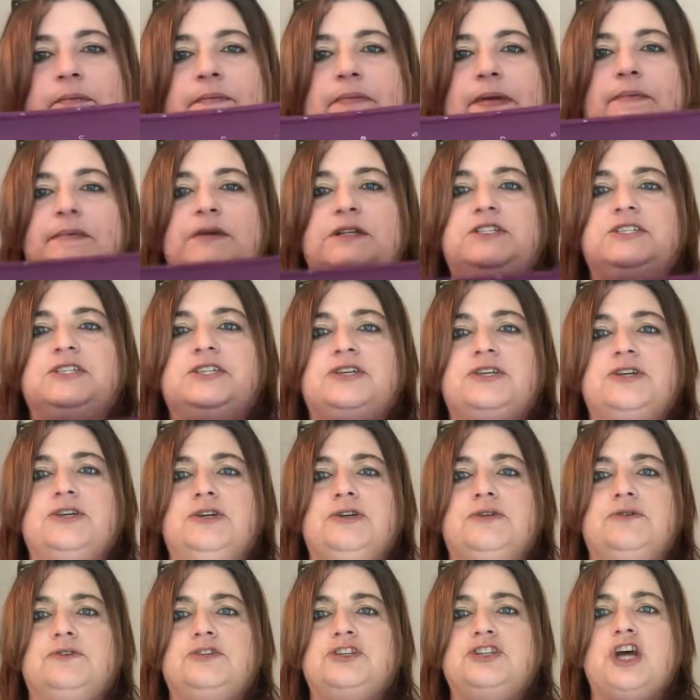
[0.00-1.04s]
people
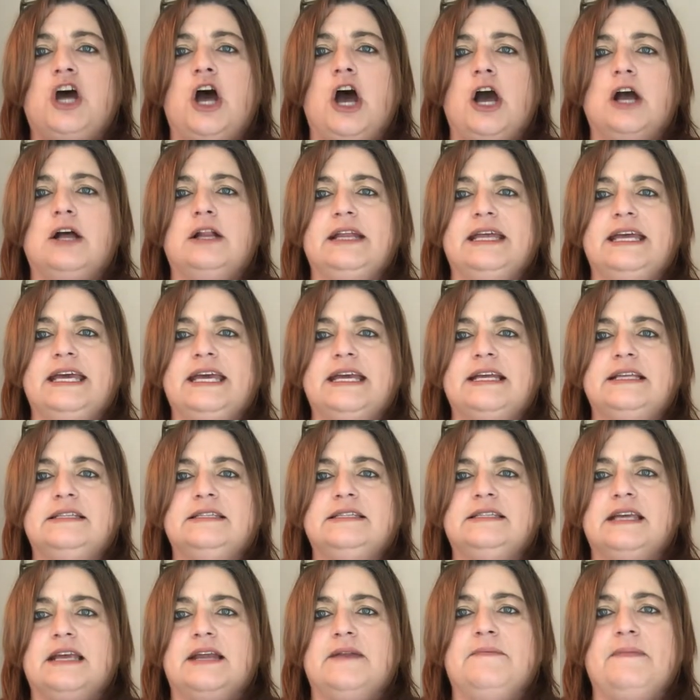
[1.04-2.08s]
do
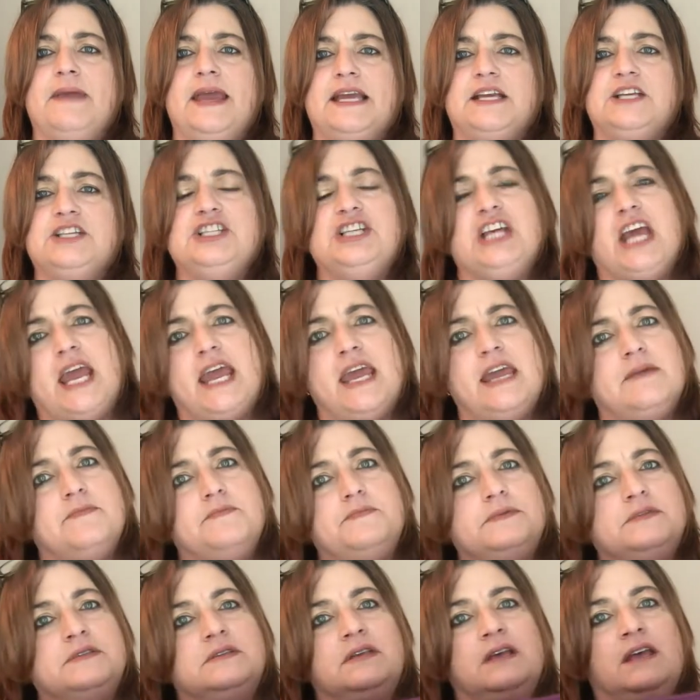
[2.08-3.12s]
chocolates and make
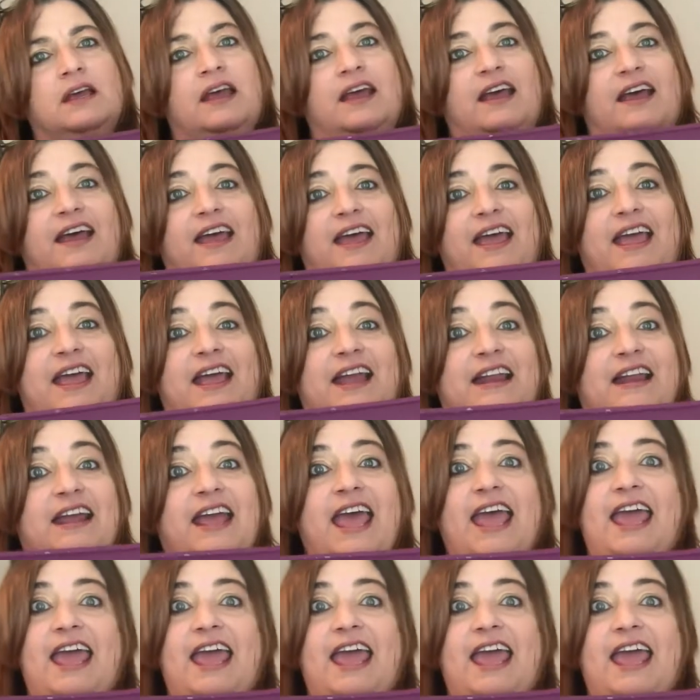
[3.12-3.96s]
shapes. And